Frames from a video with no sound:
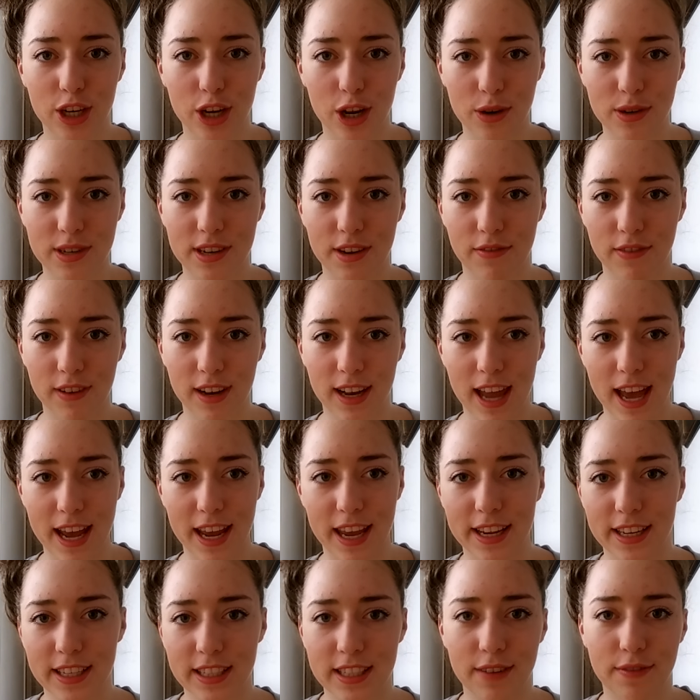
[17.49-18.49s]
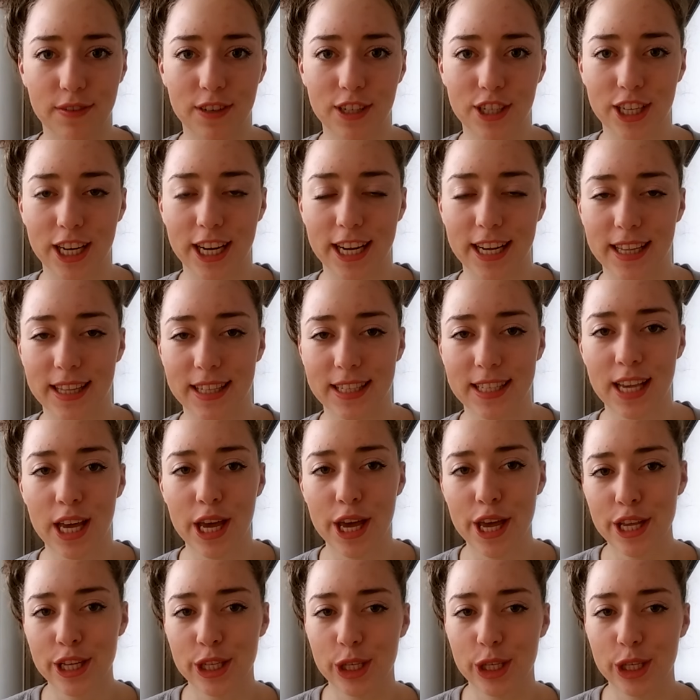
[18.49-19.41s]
you know, different leggings, different jeans.